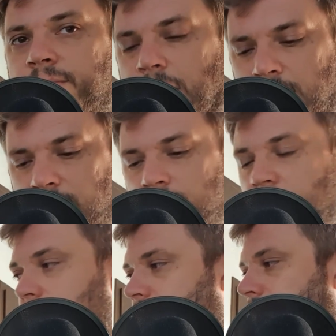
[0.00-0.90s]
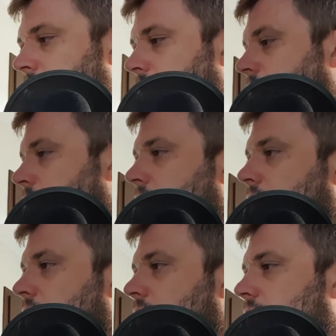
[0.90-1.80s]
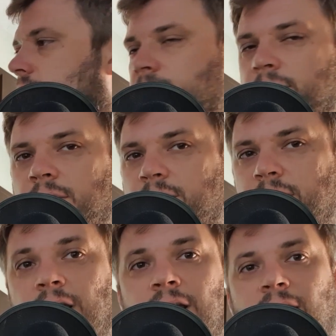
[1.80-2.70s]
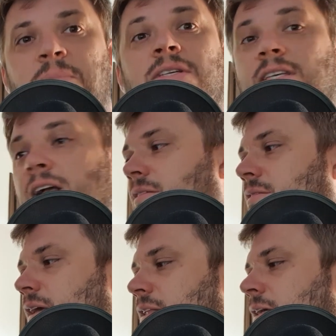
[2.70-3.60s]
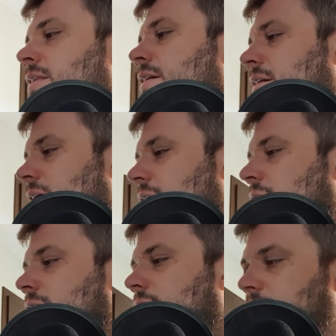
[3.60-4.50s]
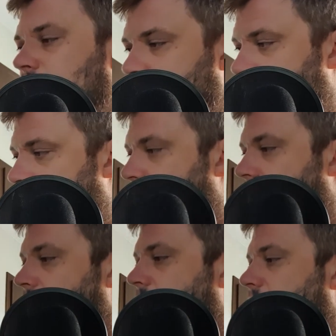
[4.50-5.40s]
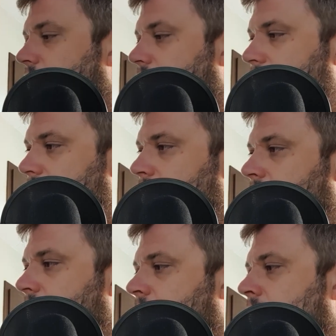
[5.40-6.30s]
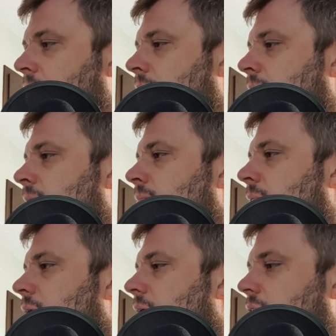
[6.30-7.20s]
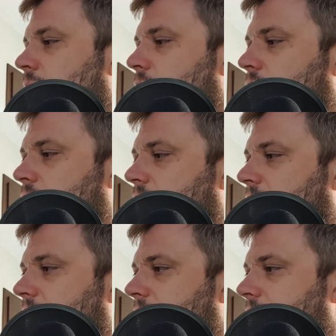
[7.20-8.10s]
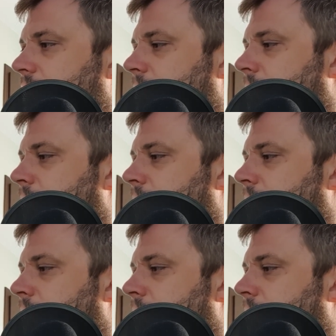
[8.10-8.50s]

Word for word: but of course, looks like I miscalculated. And the first try I've used it, it moved like this.